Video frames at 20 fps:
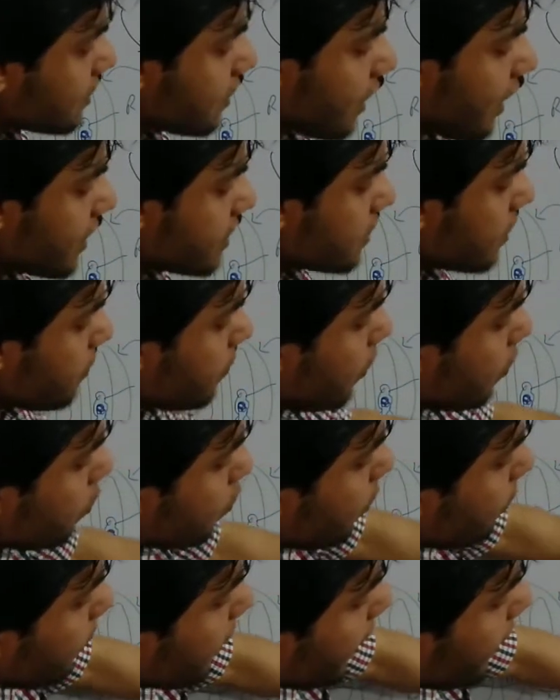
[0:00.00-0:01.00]
large subunit
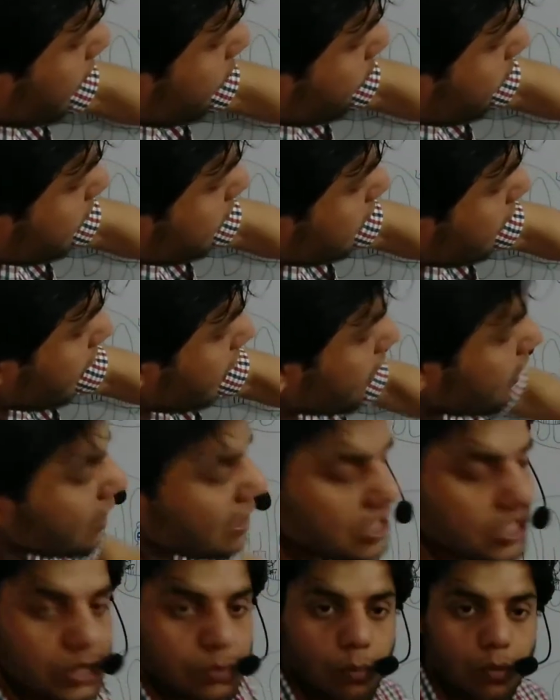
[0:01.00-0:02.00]
to bind with the
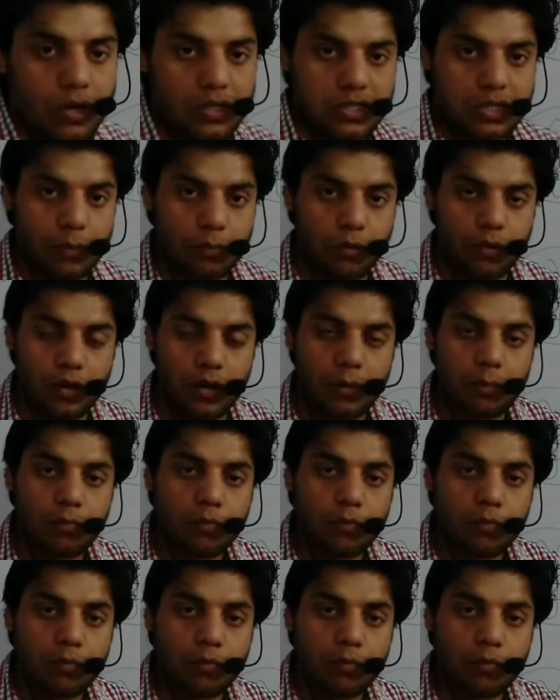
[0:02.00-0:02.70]
small subunit.